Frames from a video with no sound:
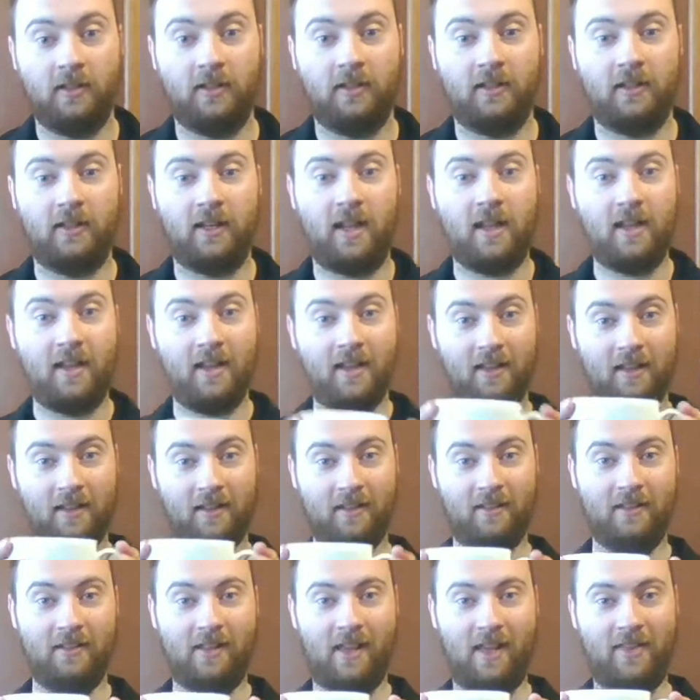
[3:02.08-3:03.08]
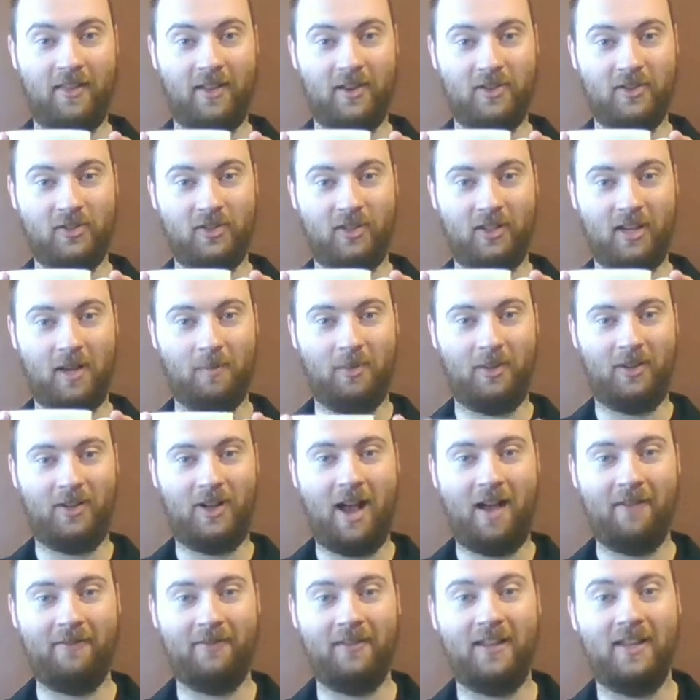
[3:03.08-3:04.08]
Okay, and there's your cup of
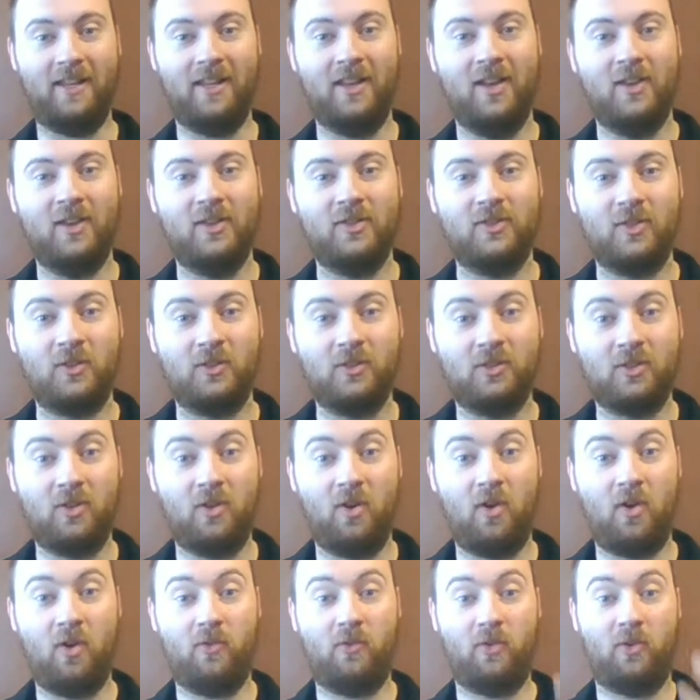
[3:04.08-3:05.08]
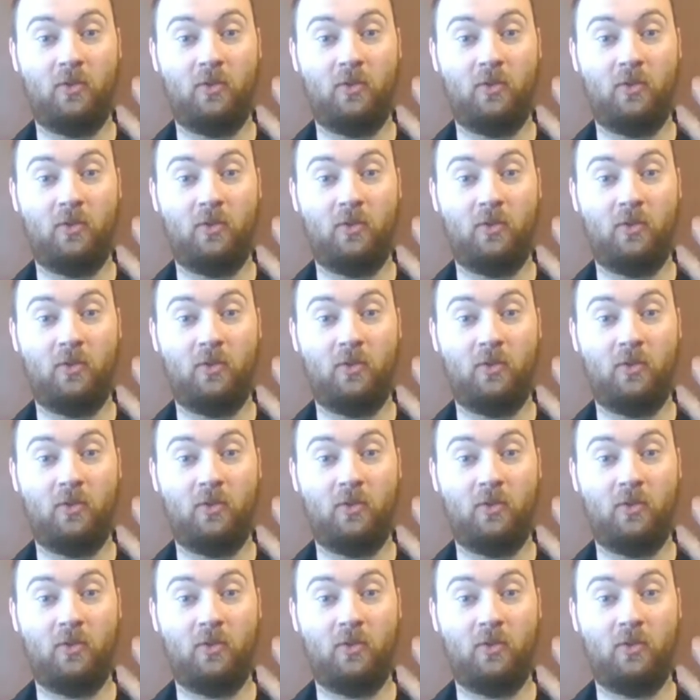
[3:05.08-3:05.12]
coffee. So to go over,